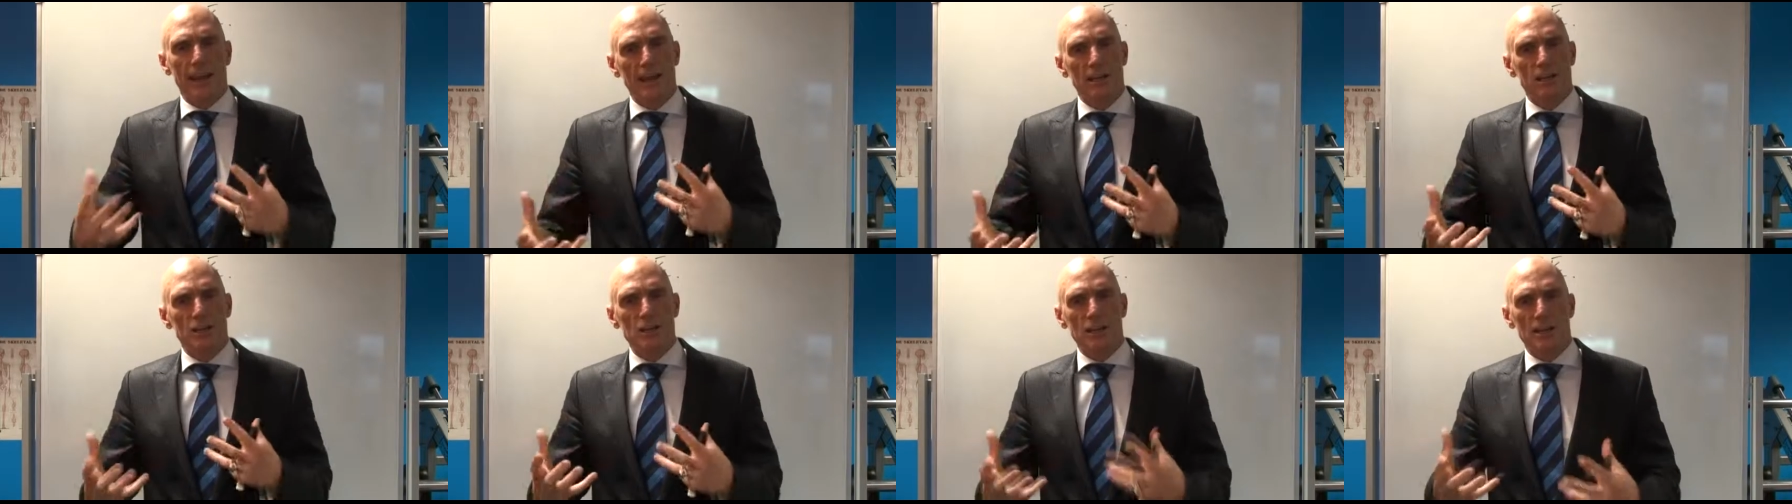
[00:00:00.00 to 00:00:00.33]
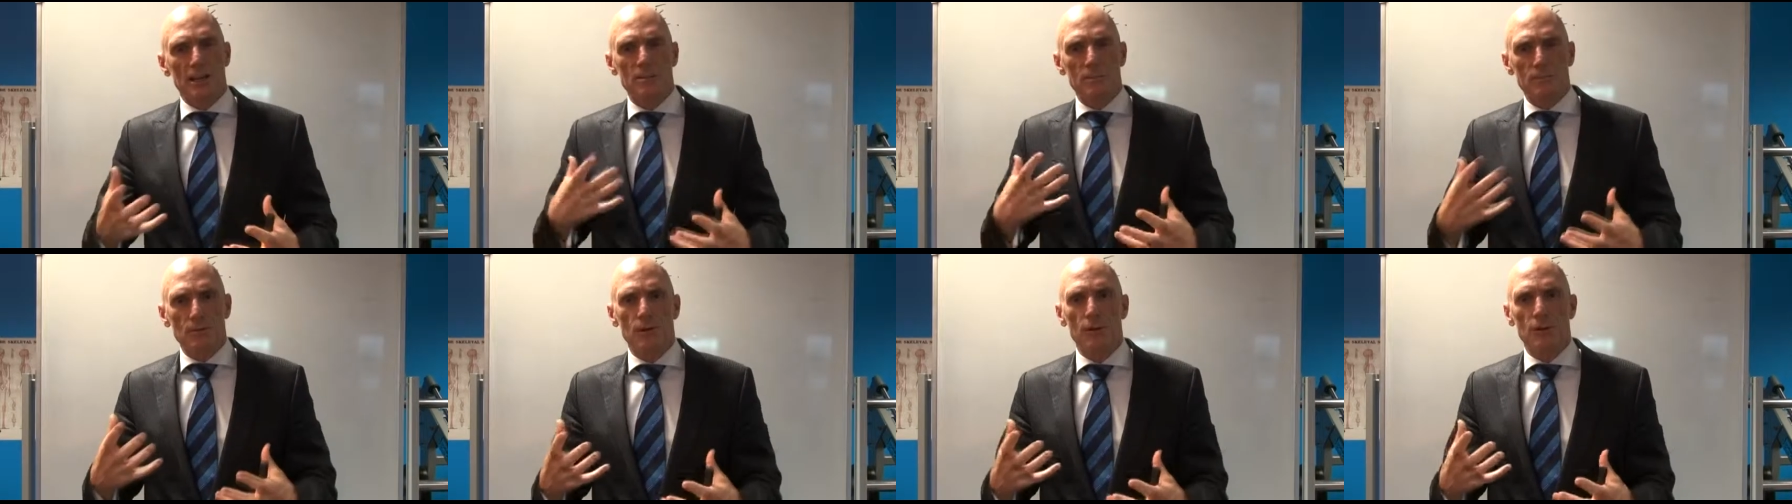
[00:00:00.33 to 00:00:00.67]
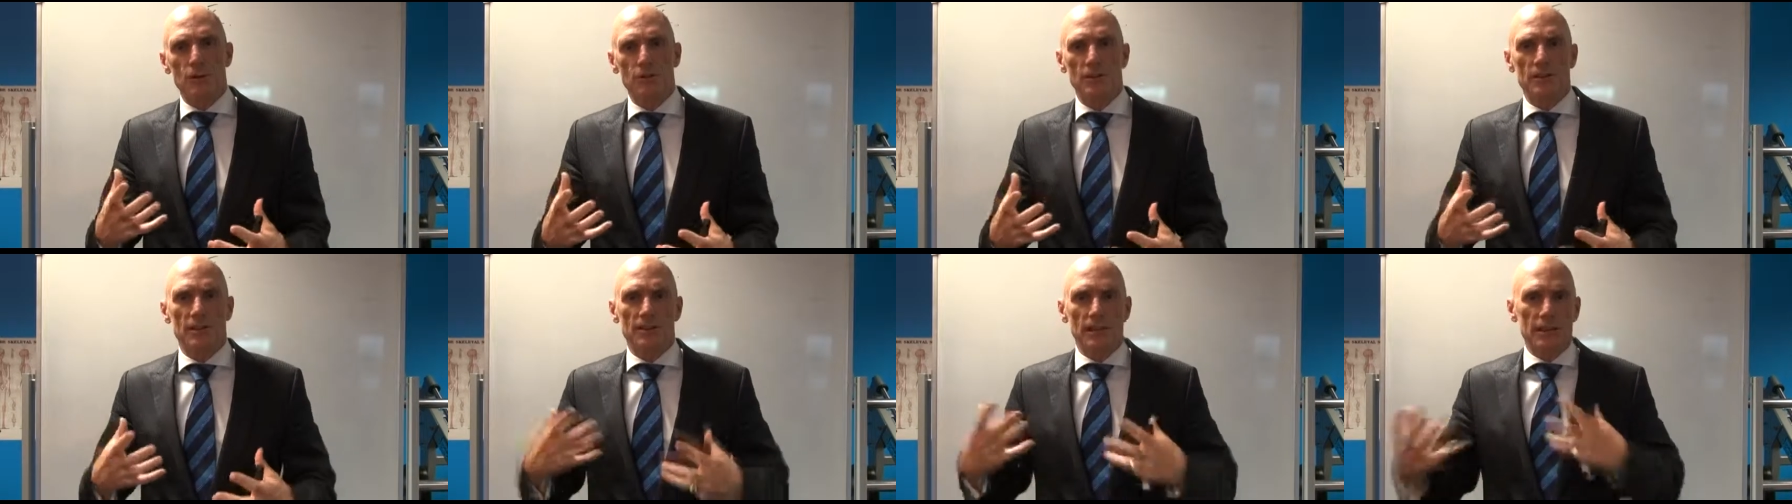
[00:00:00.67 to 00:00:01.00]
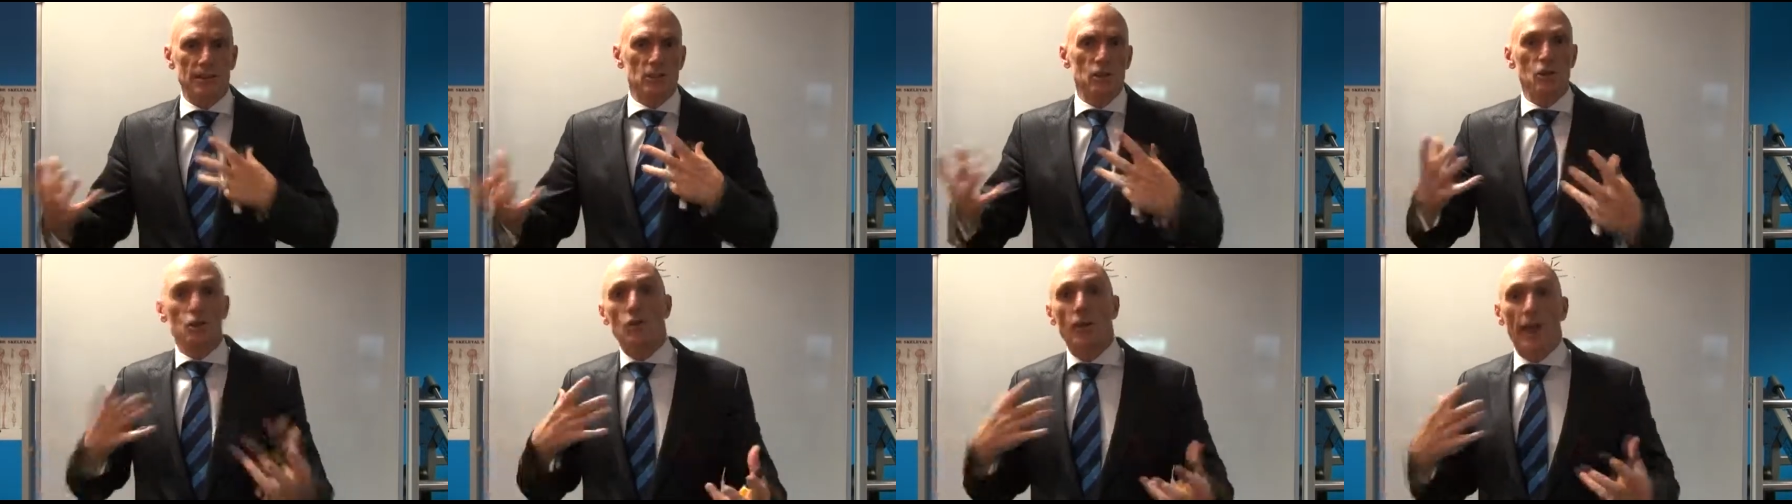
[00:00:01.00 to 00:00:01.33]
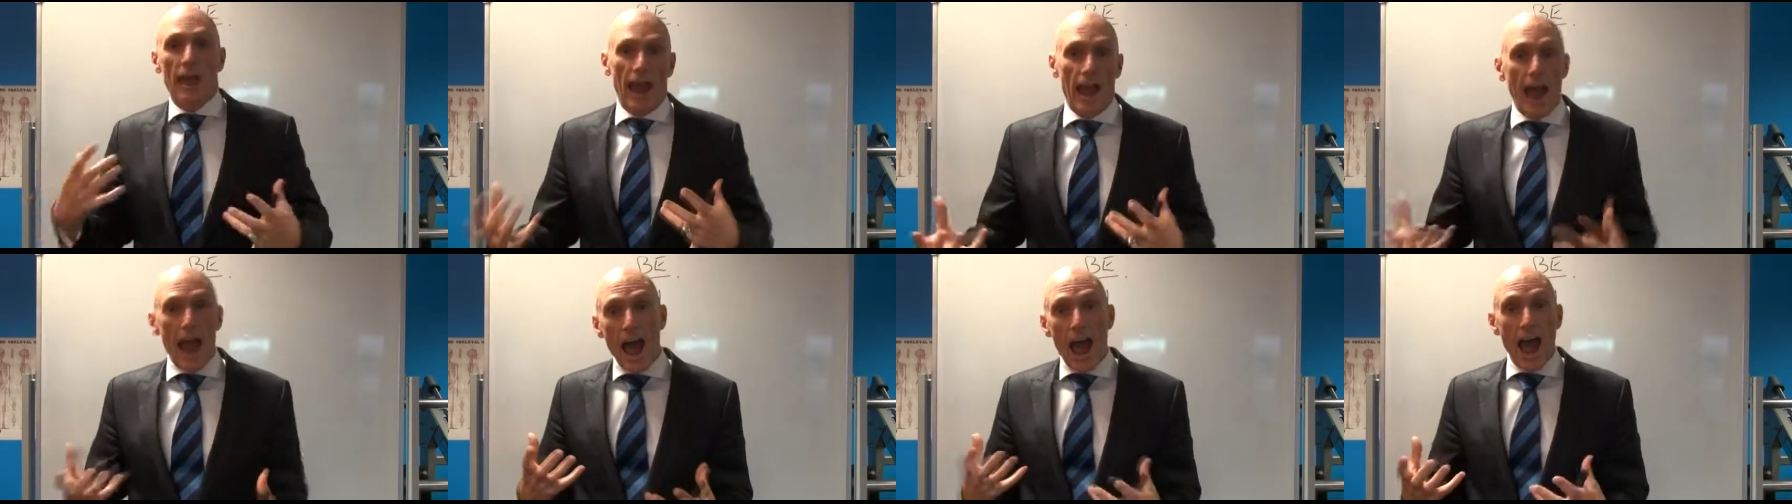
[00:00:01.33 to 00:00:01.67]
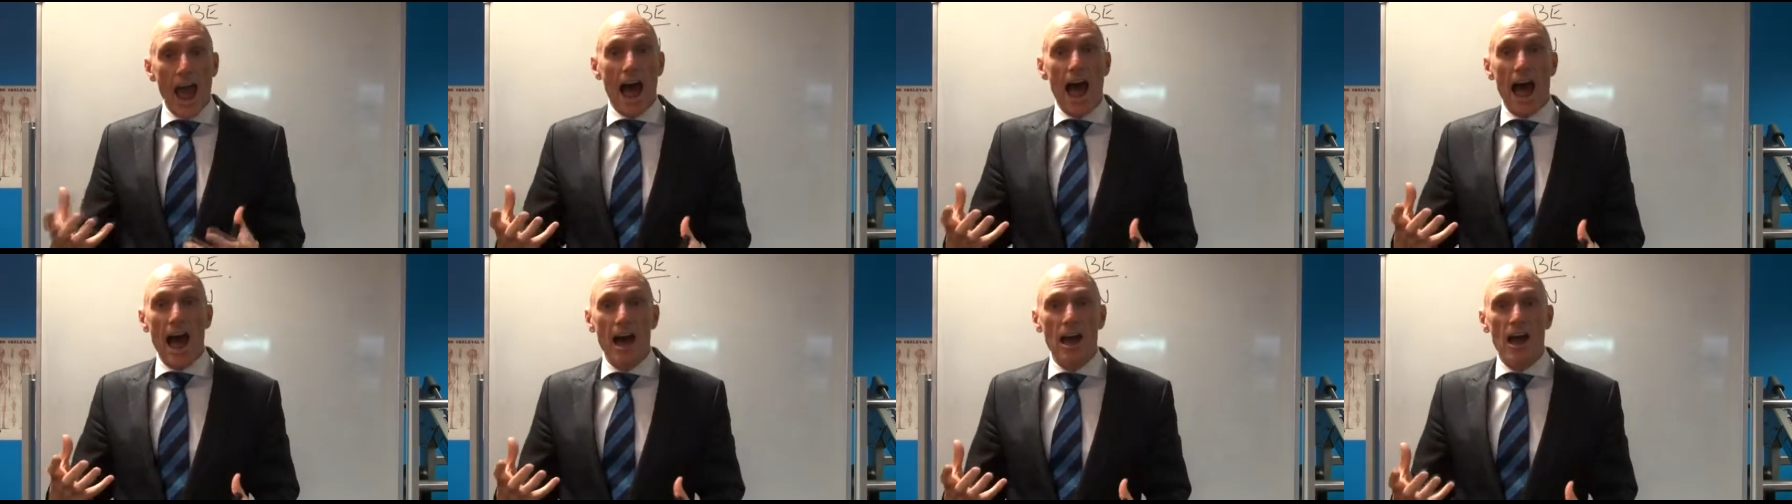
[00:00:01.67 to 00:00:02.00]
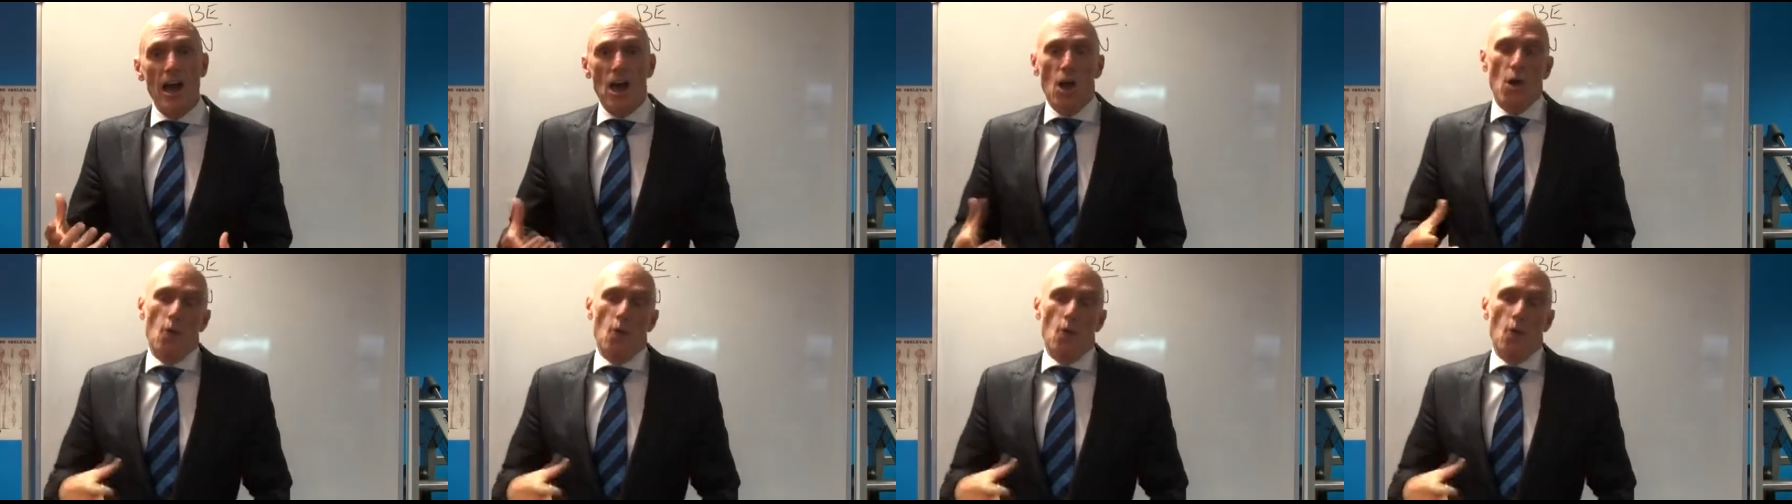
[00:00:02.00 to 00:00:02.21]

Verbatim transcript: energetic person, and that's who they are,